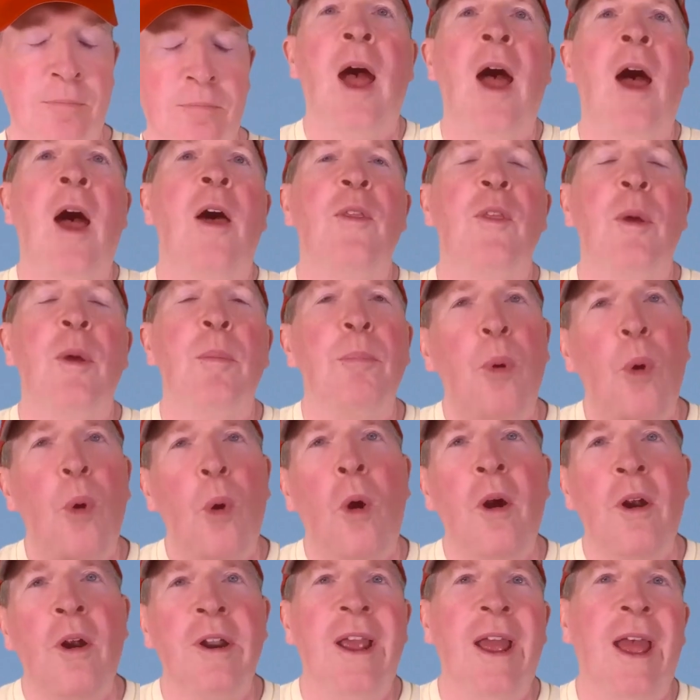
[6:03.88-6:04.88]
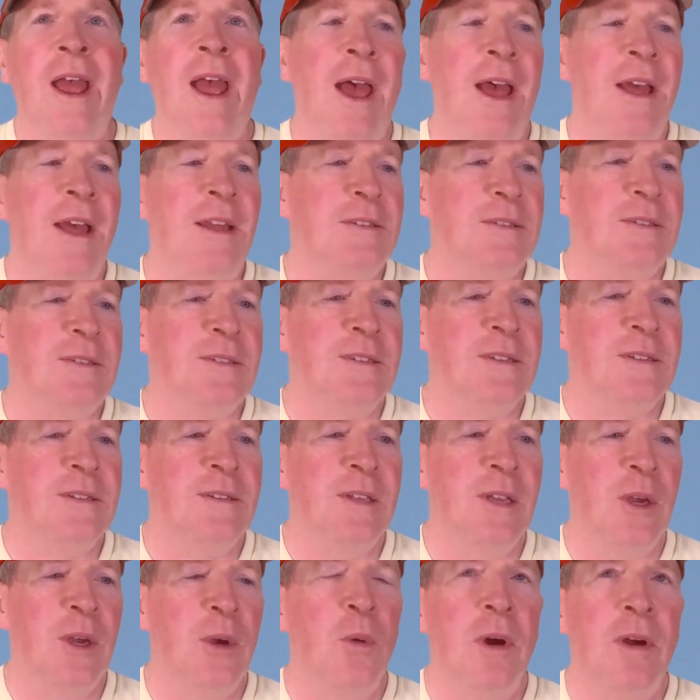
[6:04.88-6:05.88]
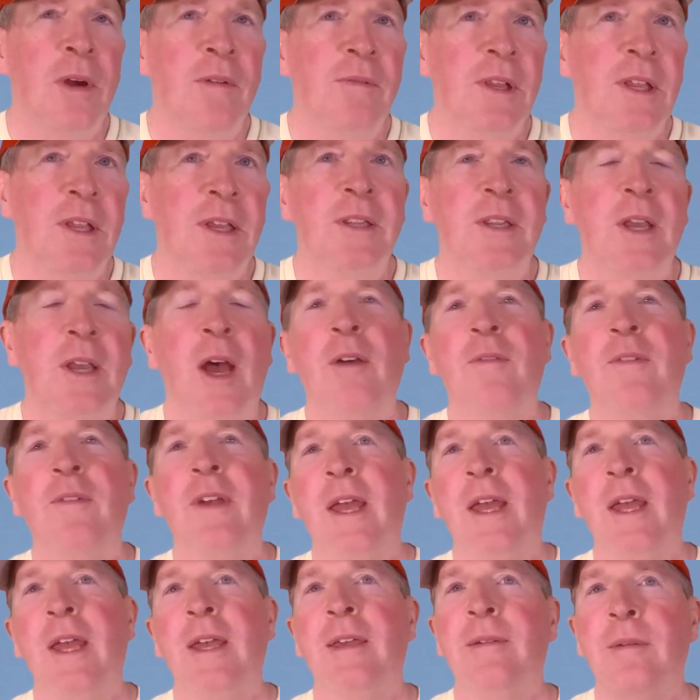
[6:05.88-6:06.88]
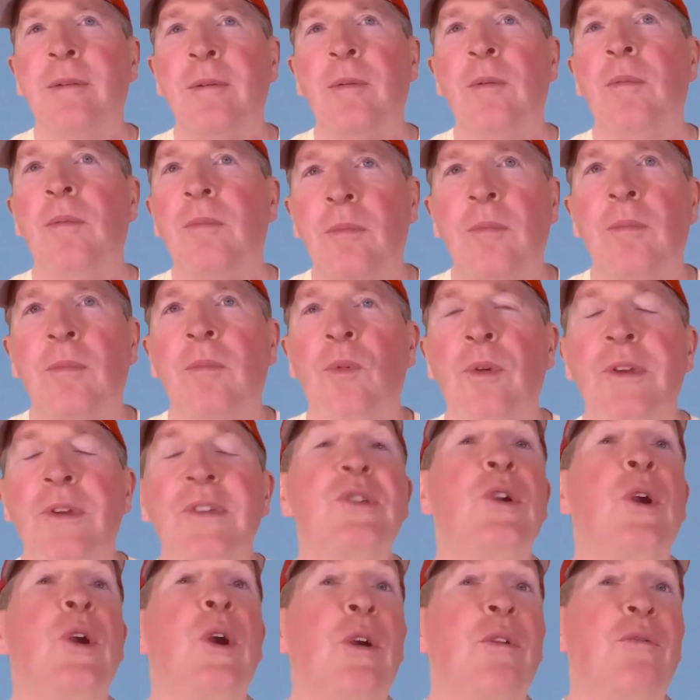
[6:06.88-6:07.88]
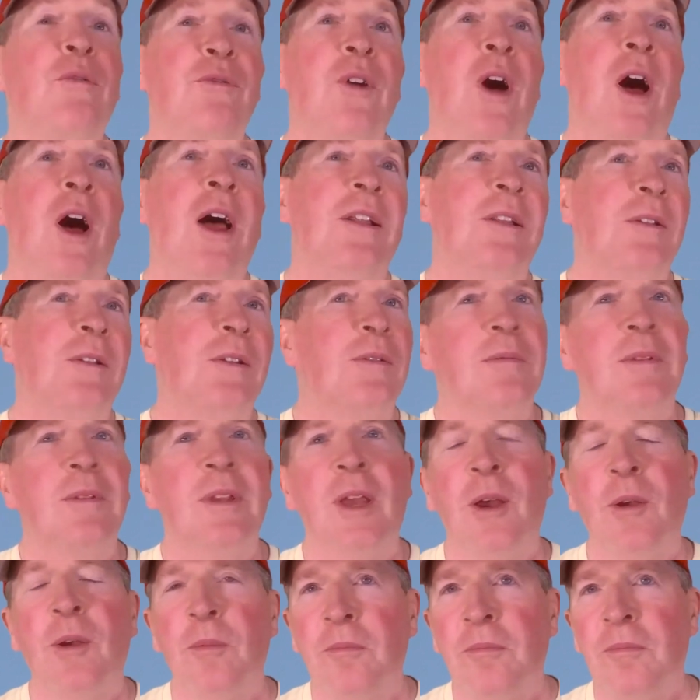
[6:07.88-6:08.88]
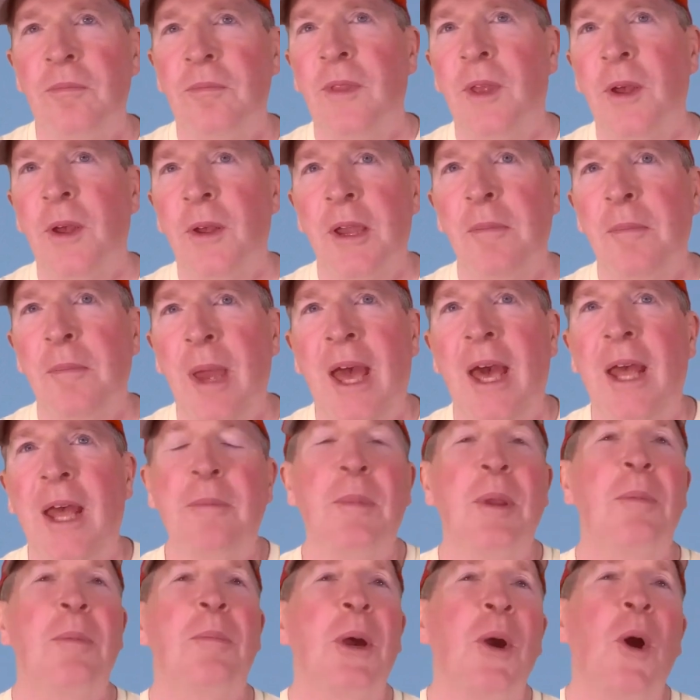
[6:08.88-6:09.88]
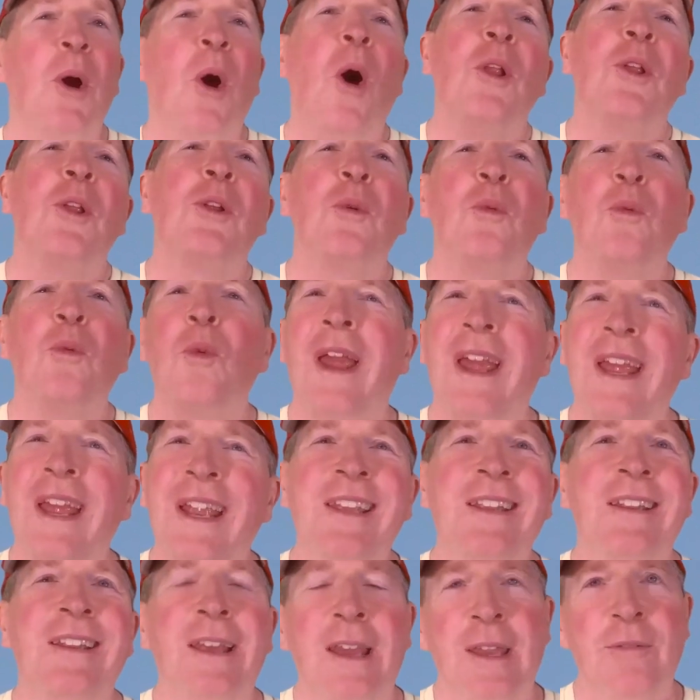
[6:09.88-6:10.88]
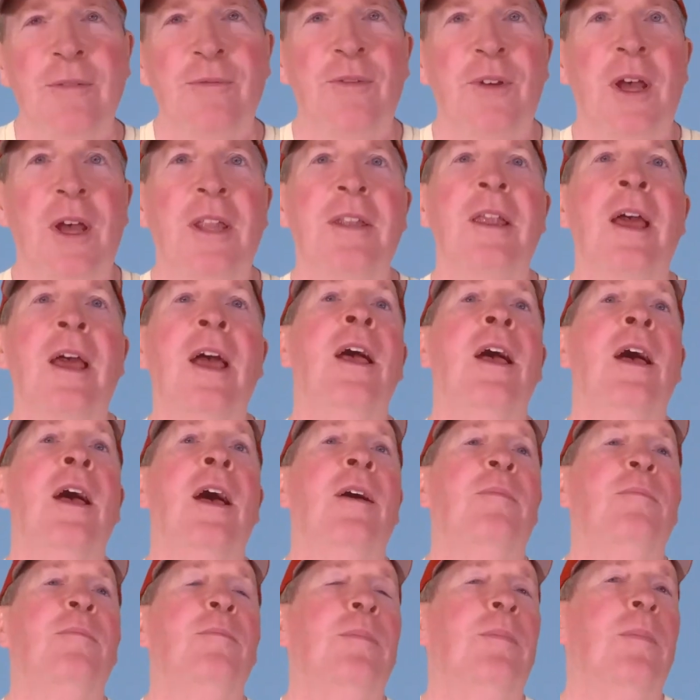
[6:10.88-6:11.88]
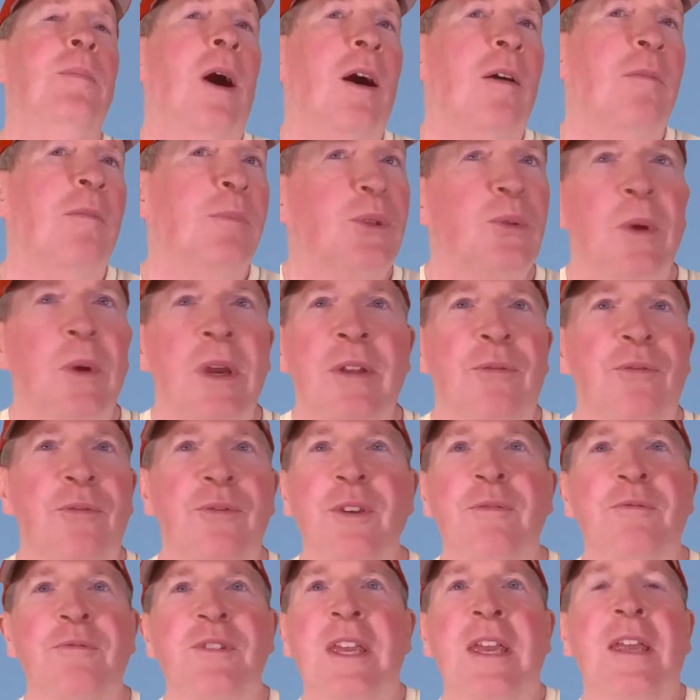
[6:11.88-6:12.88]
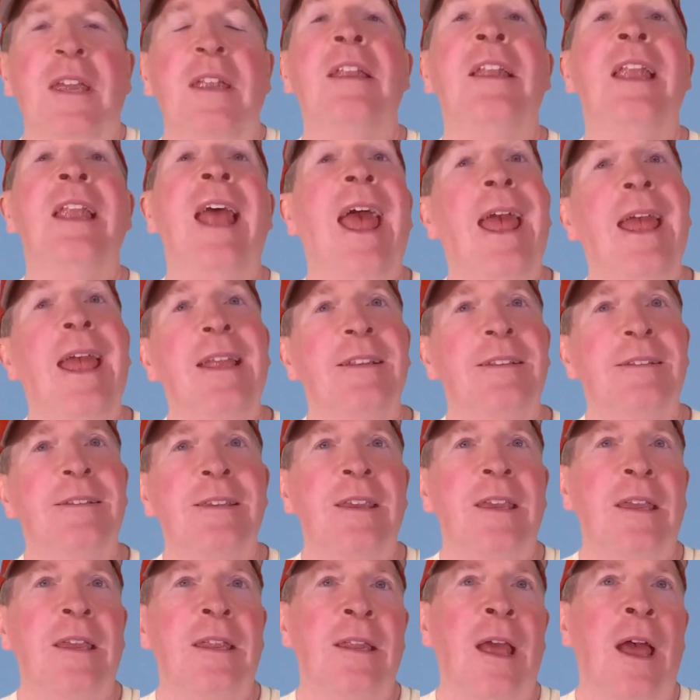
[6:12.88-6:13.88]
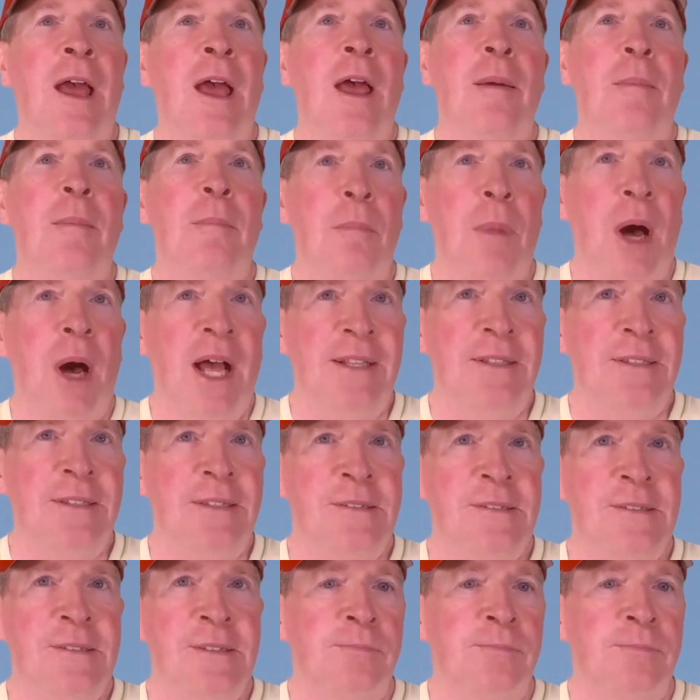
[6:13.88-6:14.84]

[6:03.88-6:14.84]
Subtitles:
The port has the equivalent of a reserve fund, they'll get mad at me, but call it a rainy day fund, of between 15 and 18 months.